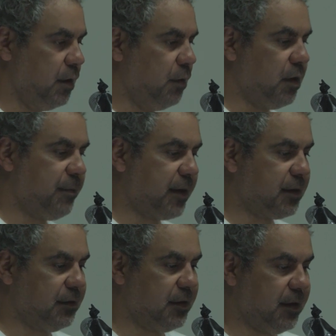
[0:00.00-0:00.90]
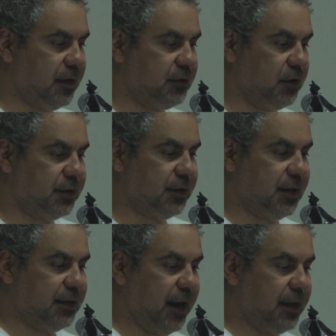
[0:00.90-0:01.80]
way back in
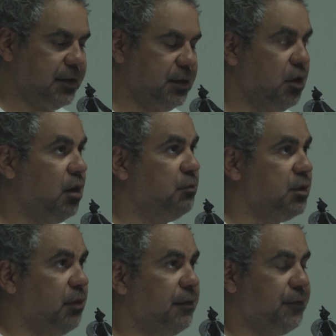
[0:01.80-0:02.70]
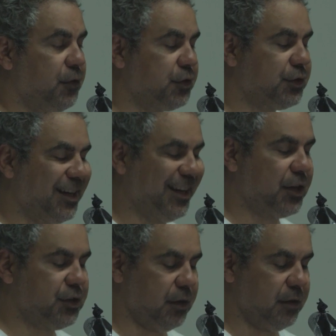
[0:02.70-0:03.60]
1989 was my first
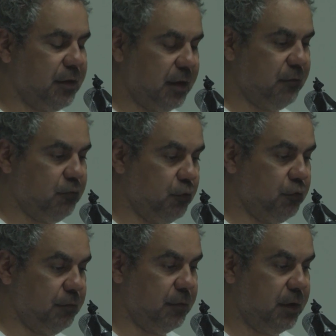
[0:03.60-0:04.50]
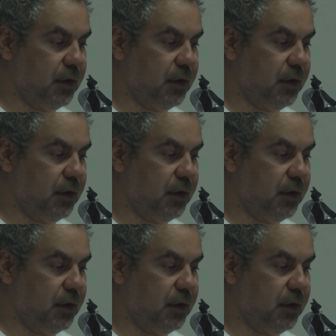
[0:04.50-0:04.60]
lecture room